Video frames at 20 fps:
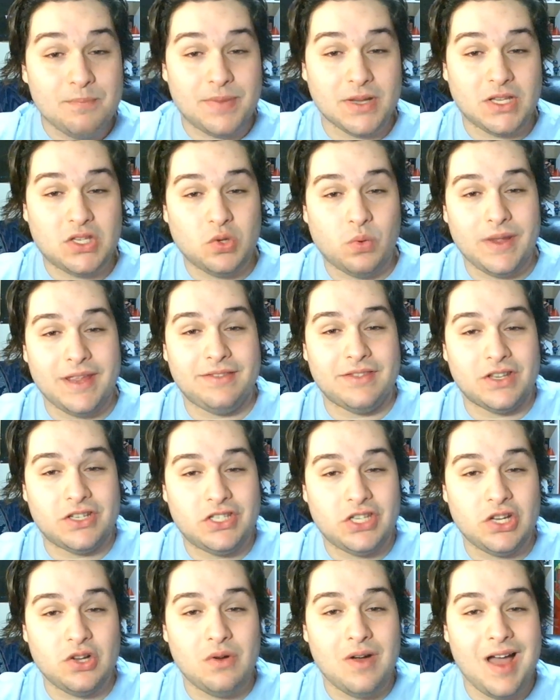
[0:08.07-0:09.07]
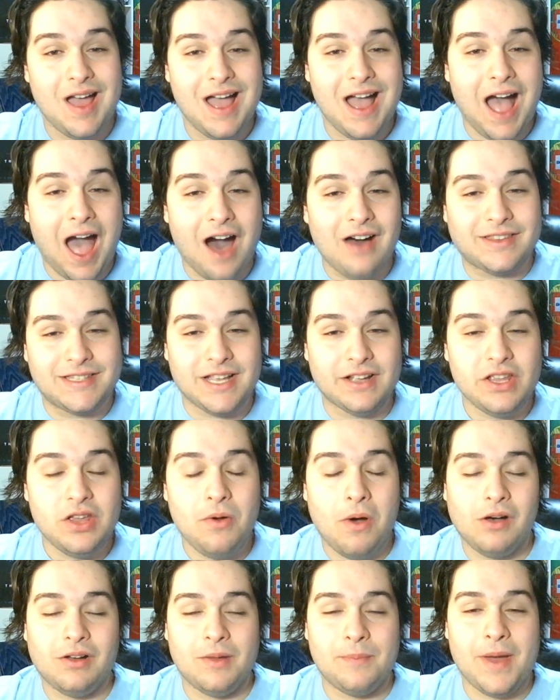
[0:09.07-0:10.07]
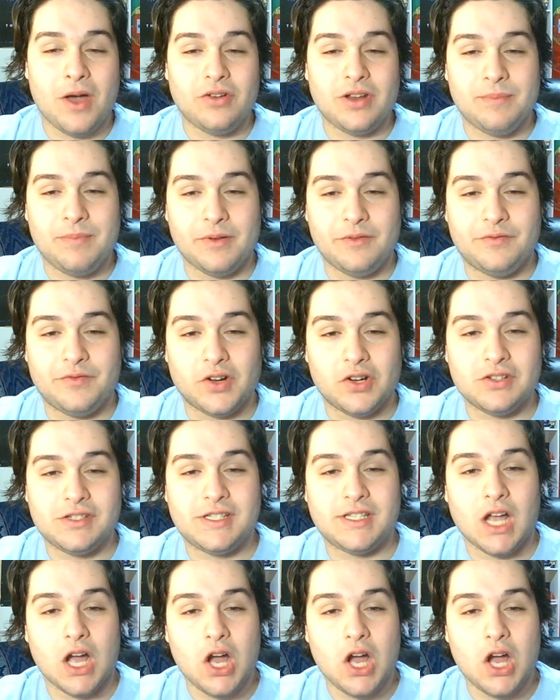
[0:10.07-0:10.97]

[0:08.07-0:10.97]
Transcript: between the two. I'll tell you all about it, but first,